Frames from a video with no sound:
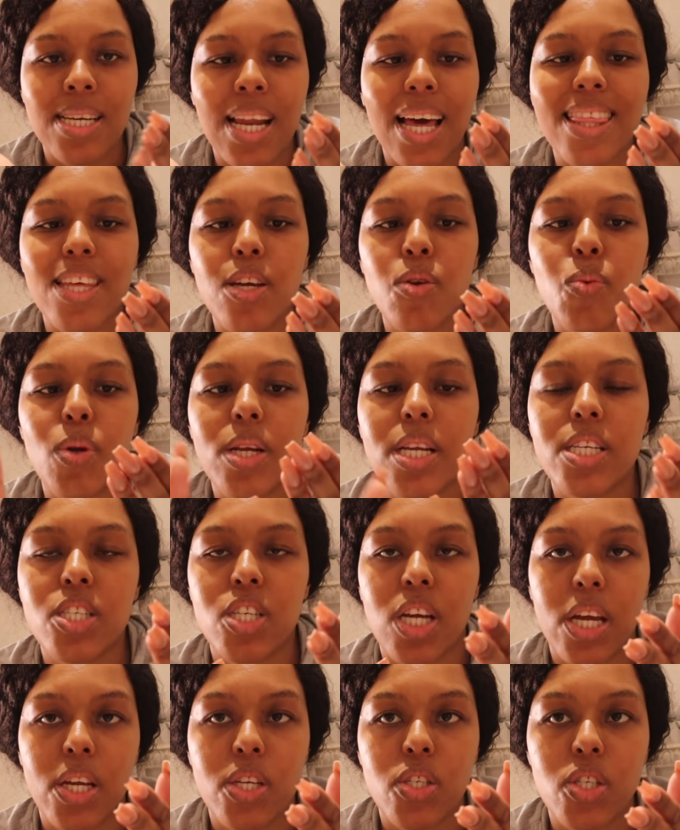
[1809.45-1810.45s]
Nothing really
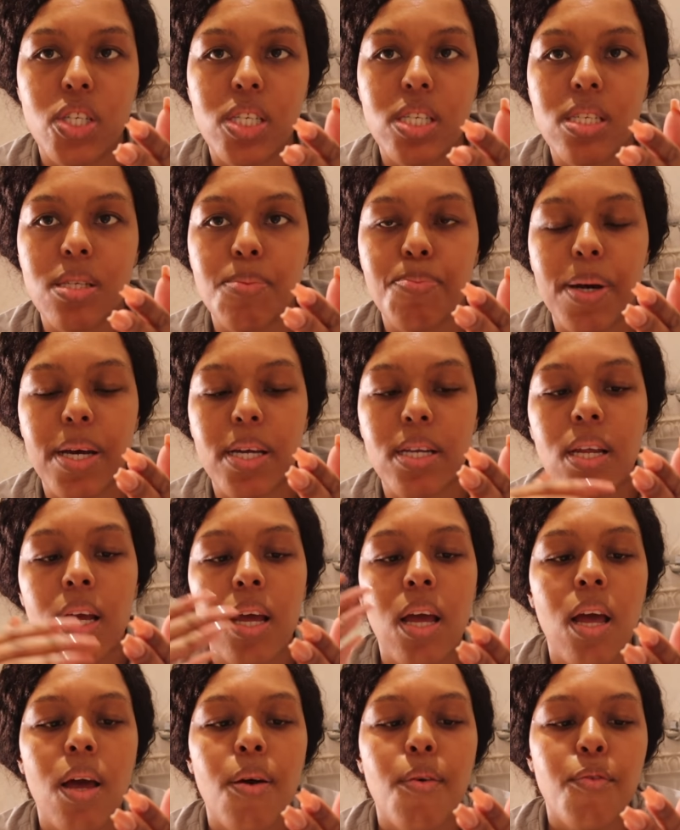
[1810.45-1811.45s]
changes, but
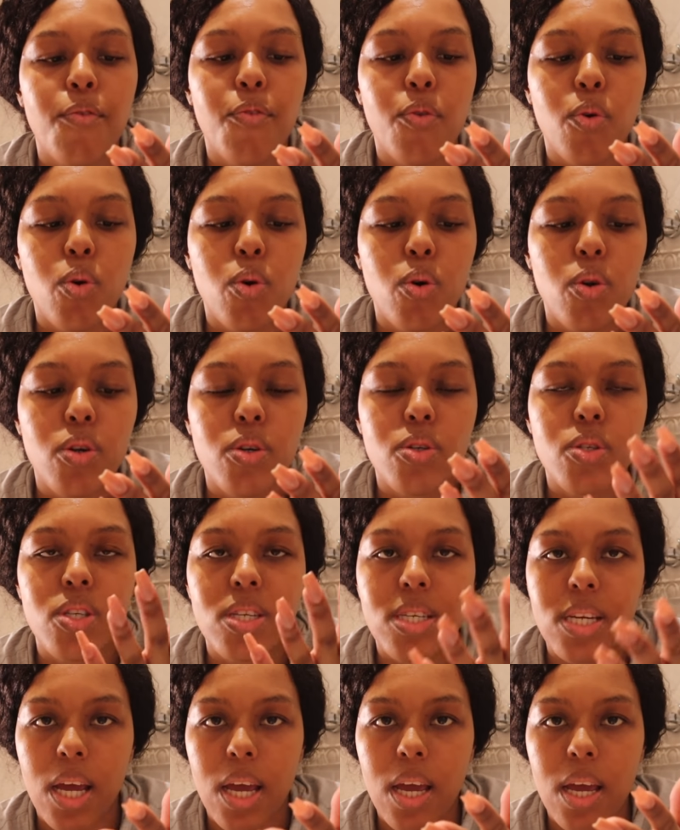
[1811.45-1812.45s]
for
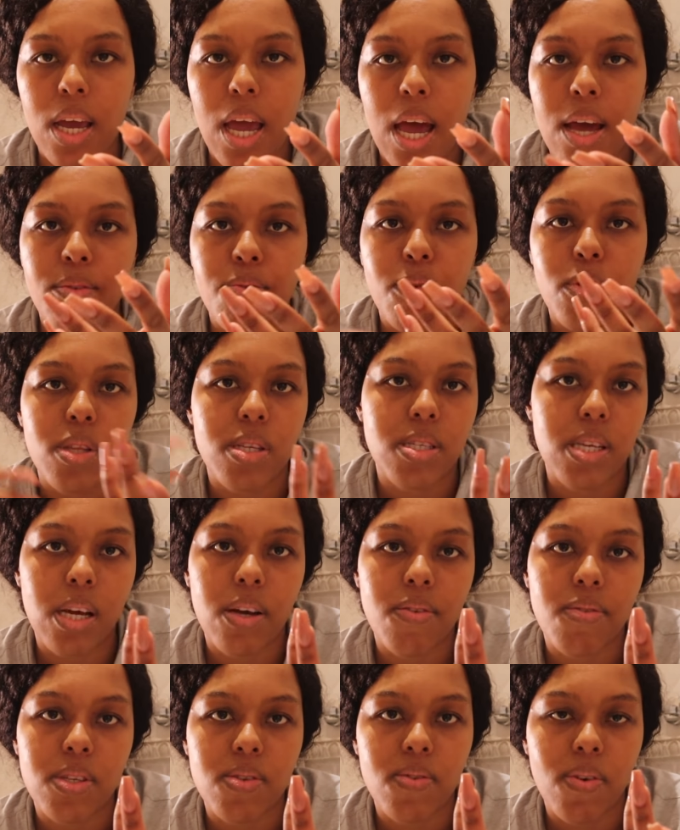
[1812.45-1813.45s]
today and for the sake
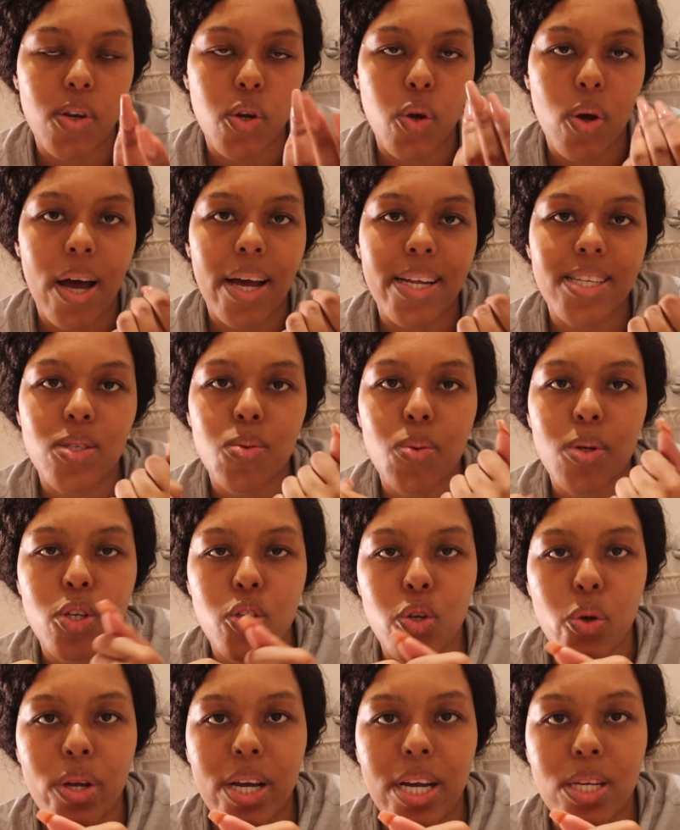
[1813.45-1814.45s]
of this video, I just want to
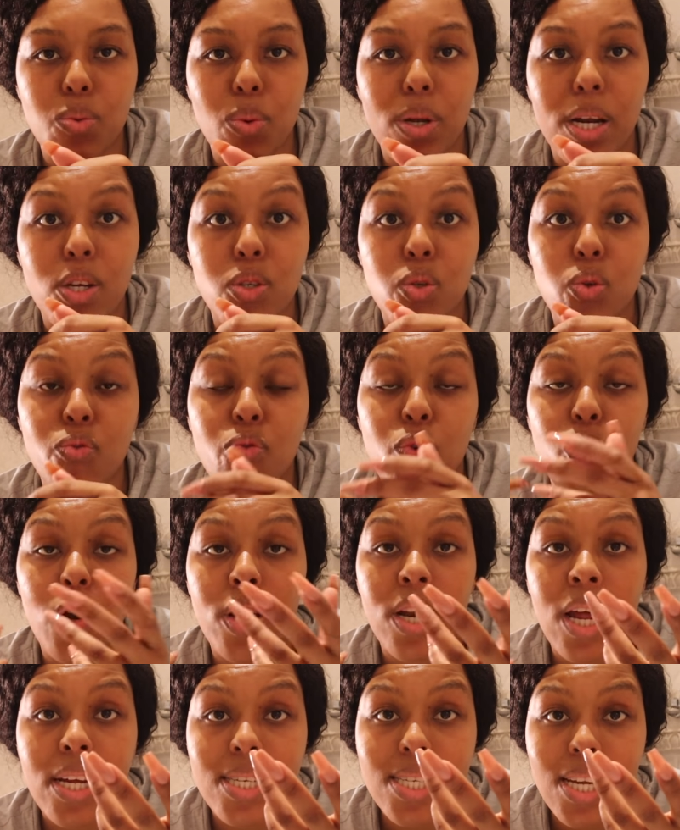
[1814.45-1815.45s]
show you guys what I do for a
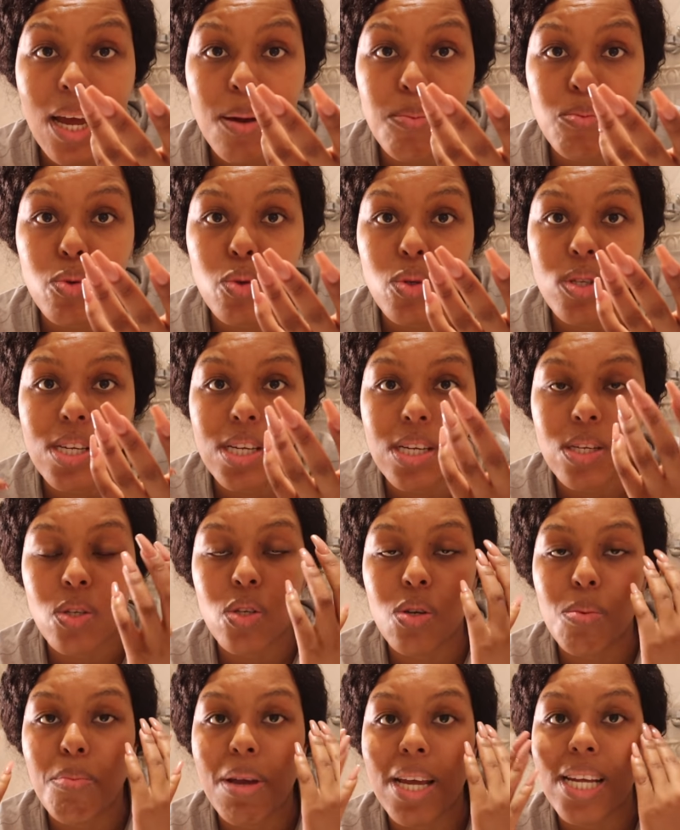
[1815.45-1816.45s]
nighttime routine
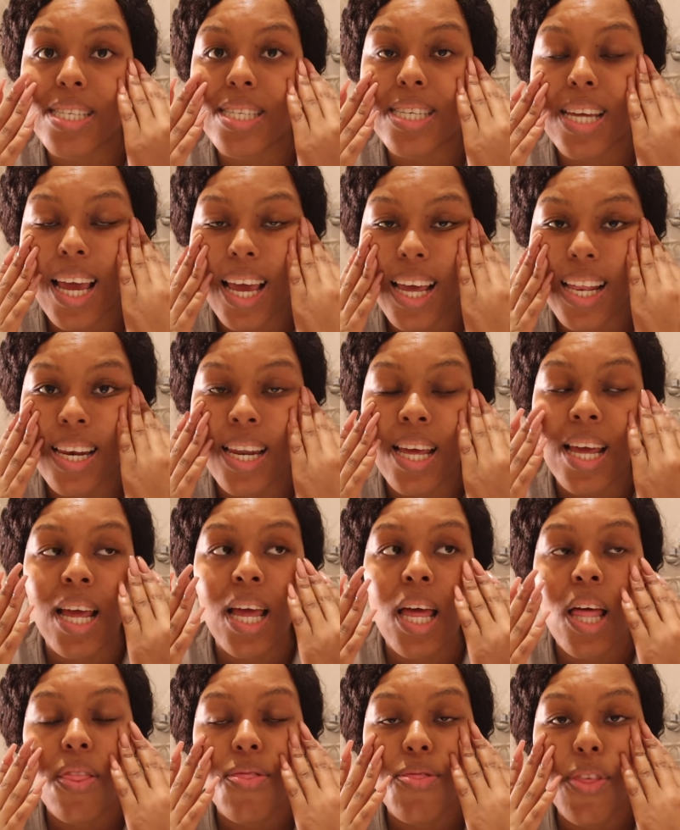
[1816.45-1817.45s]
to maintain
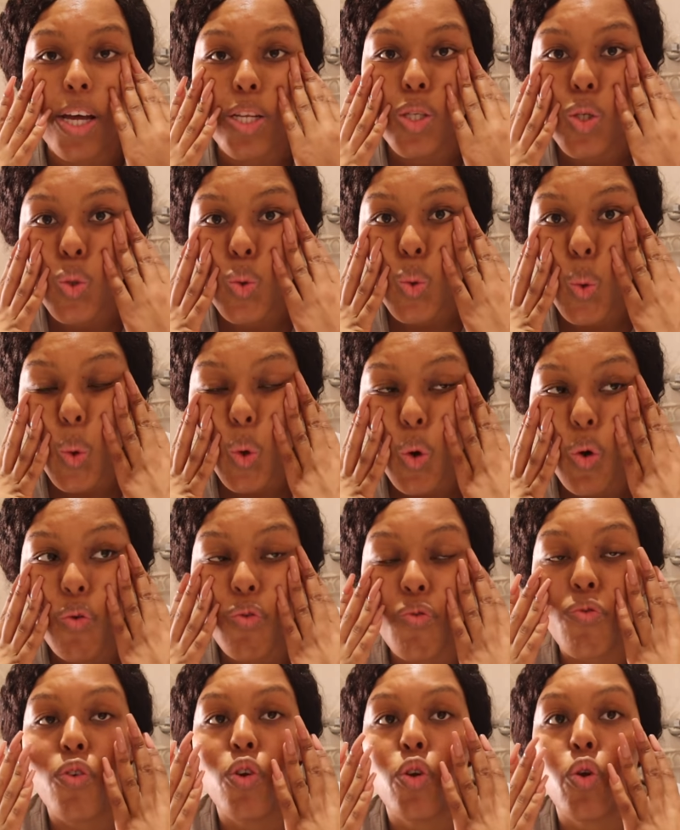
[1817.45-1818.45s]
that sort
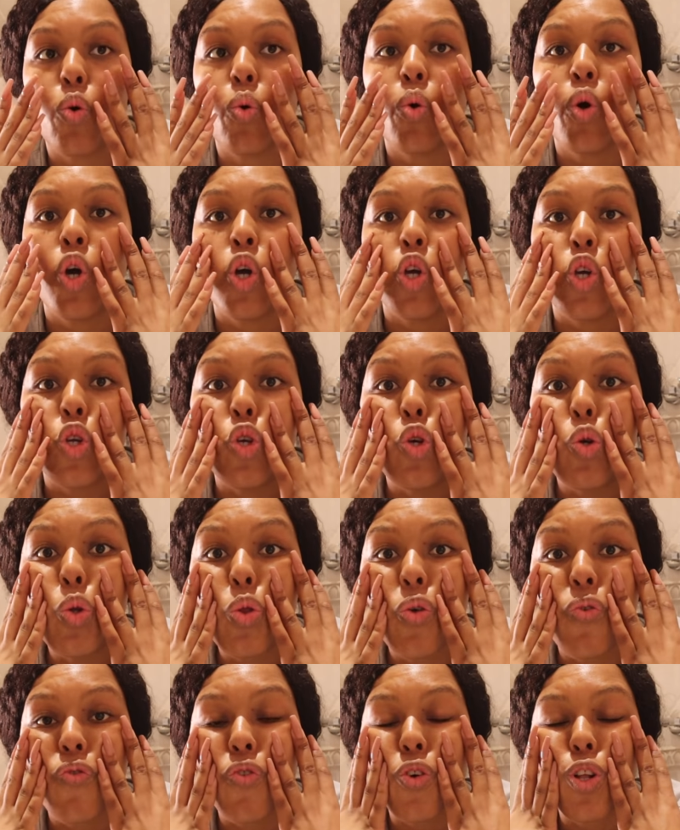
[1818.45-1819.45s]
of, you know,
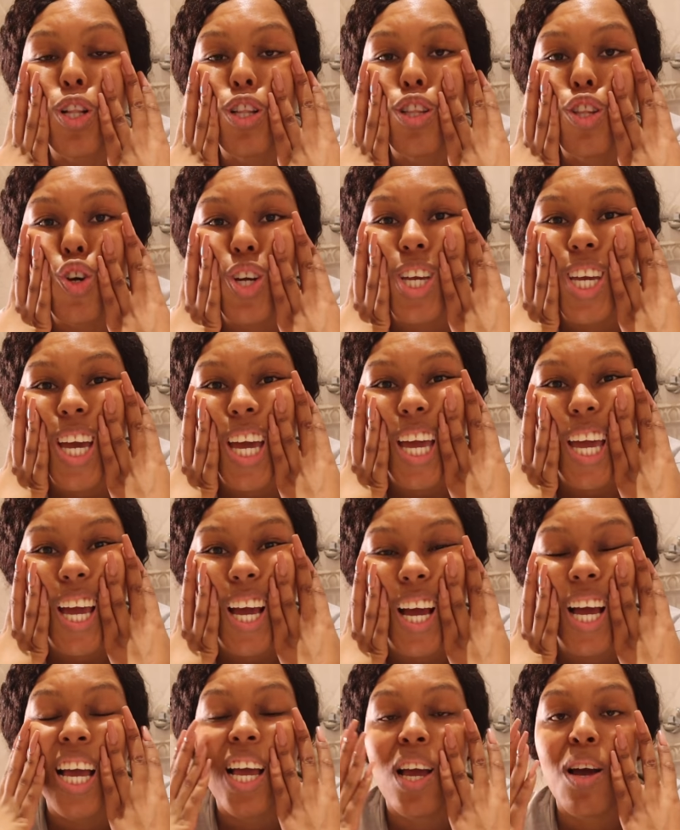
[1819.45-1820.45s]
youthful
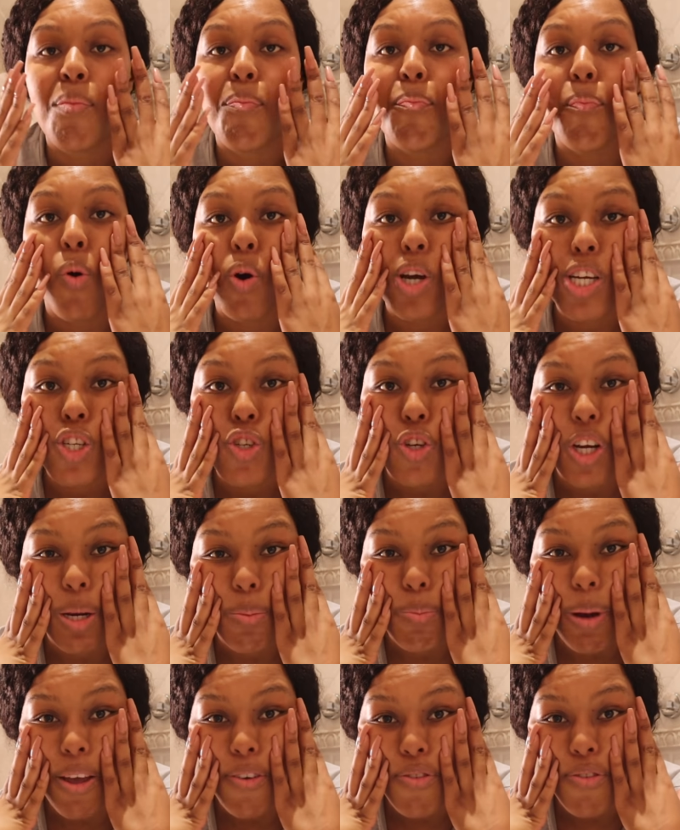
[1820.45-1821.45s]
looking moisture in
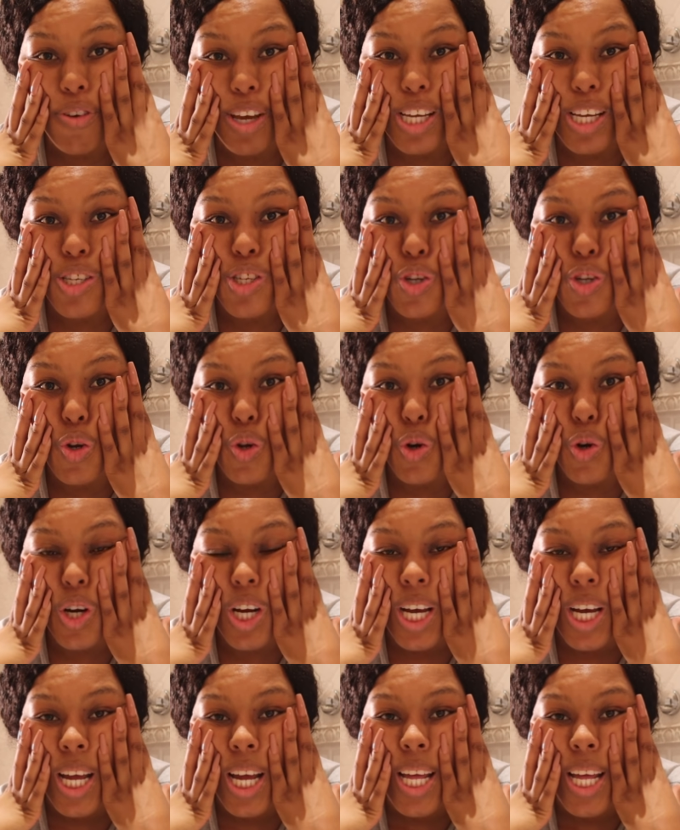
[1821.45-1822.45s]
my face
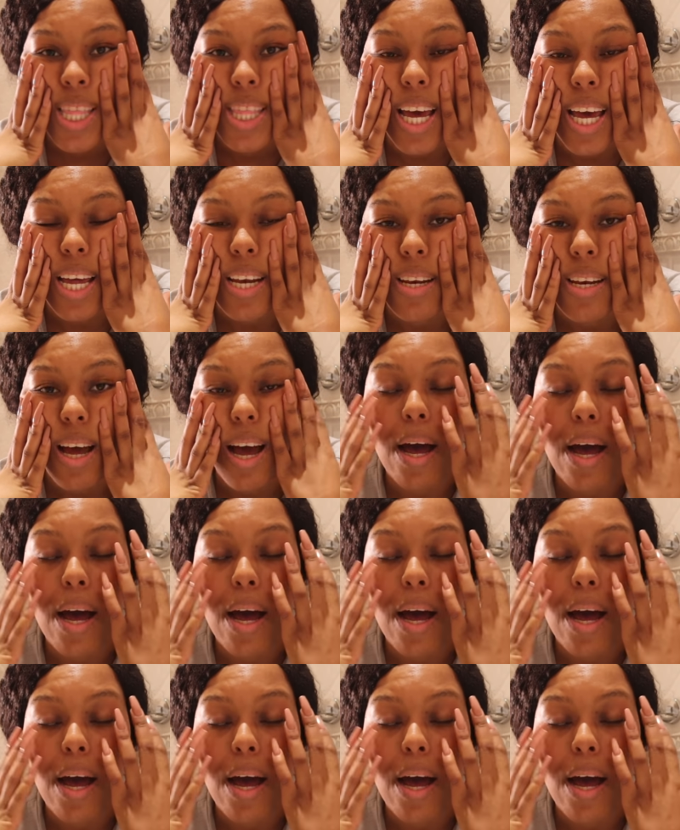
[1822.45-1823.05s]
look that